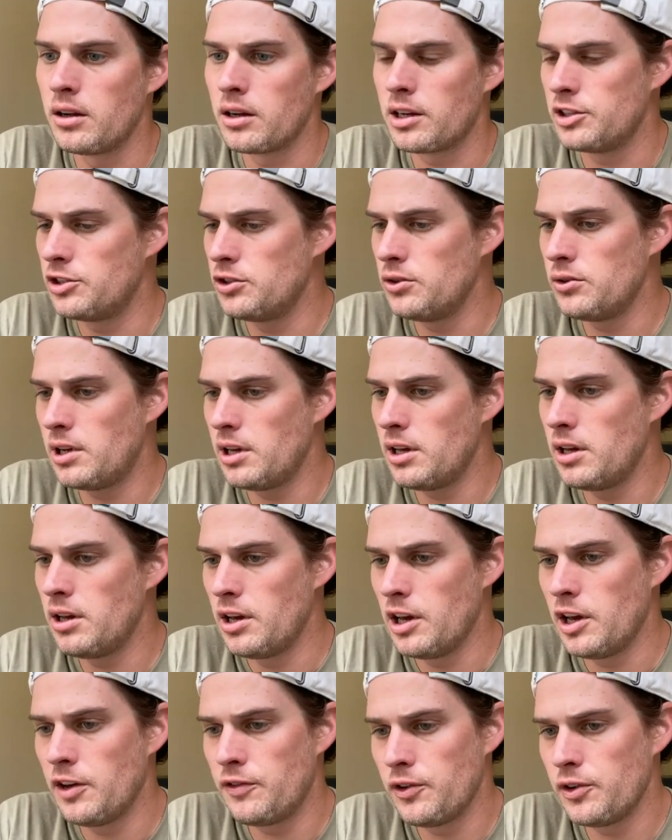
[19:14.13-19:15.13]
because
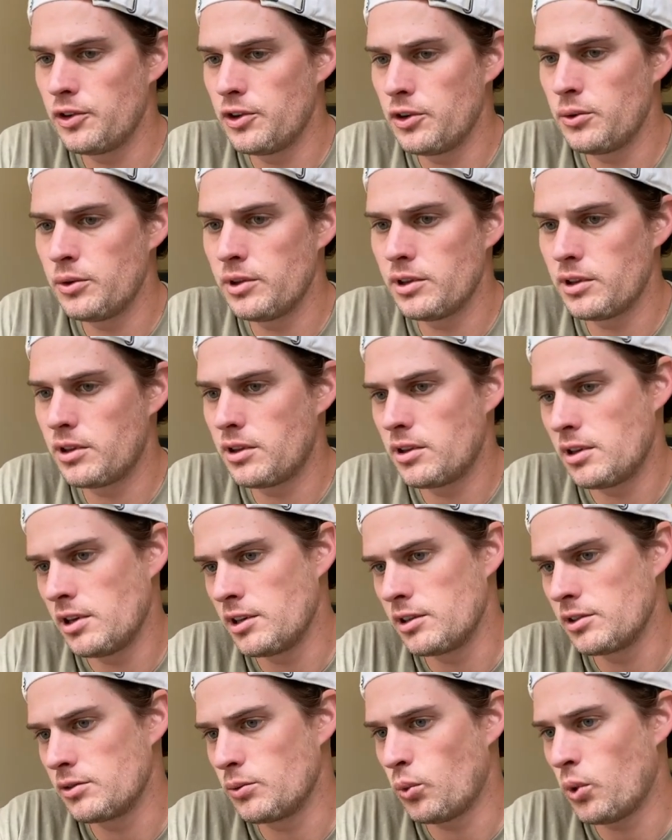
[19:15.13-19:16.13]
if you're doing
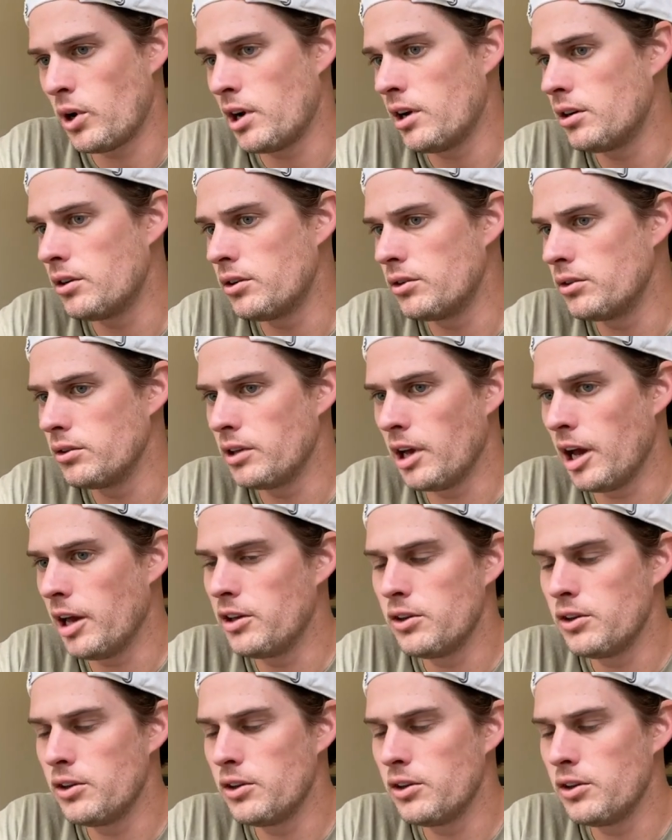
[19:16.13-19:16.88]
things well,